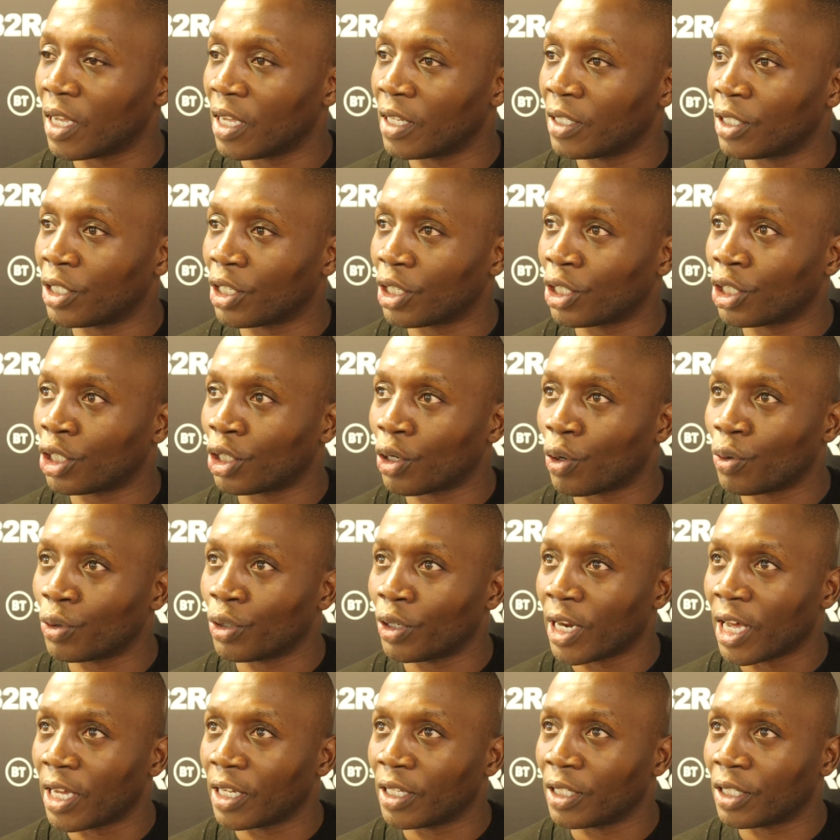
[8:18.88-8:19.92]
has just shown
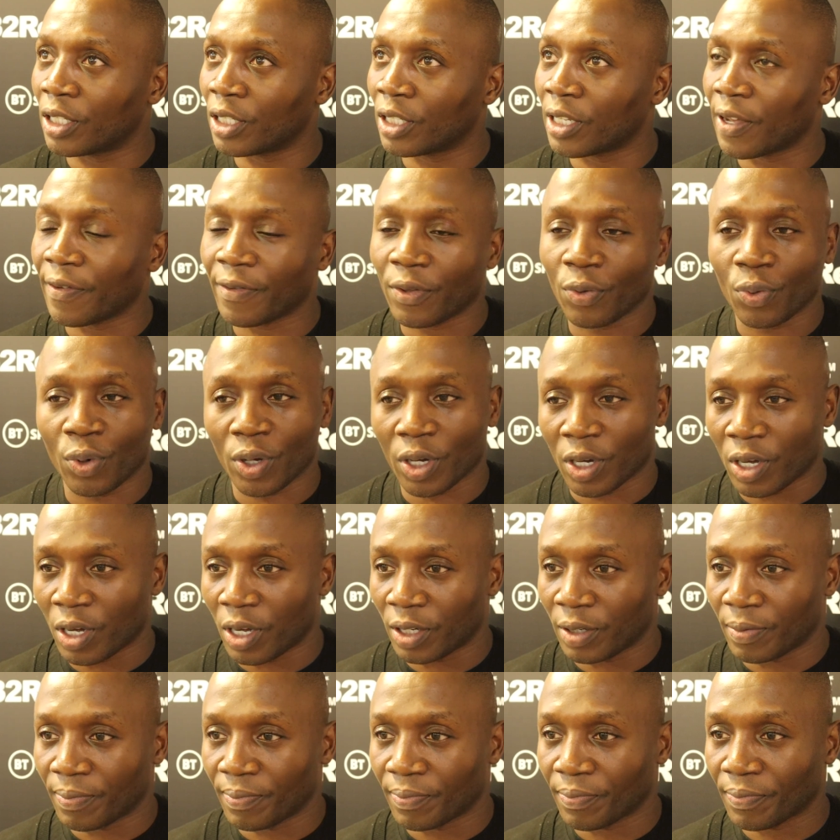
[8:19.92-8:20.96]
you that you just have to work
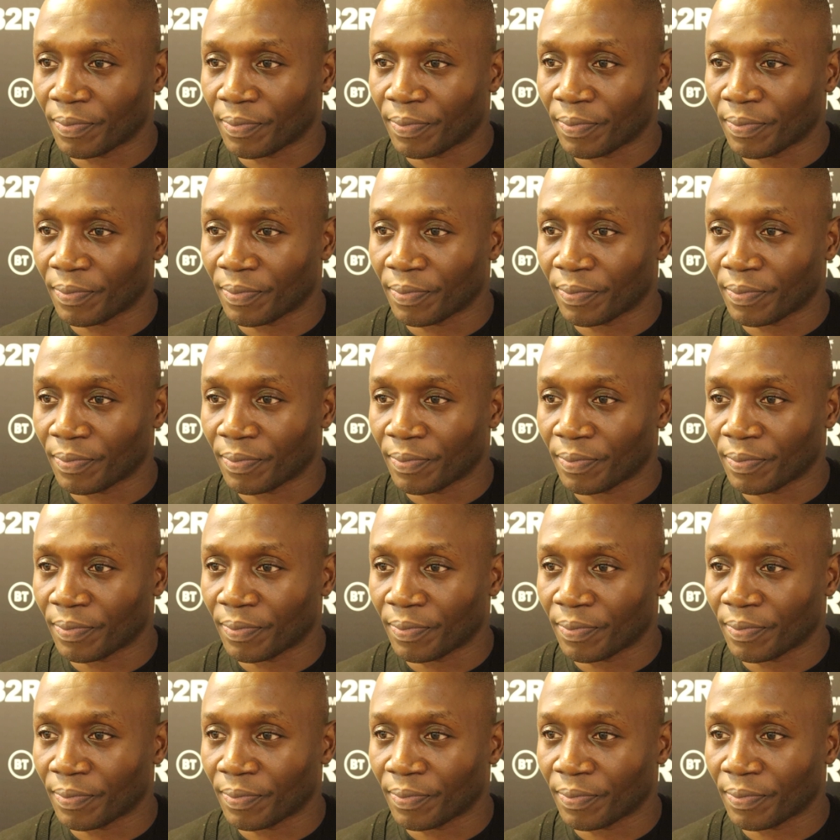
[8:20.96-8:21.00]
hard.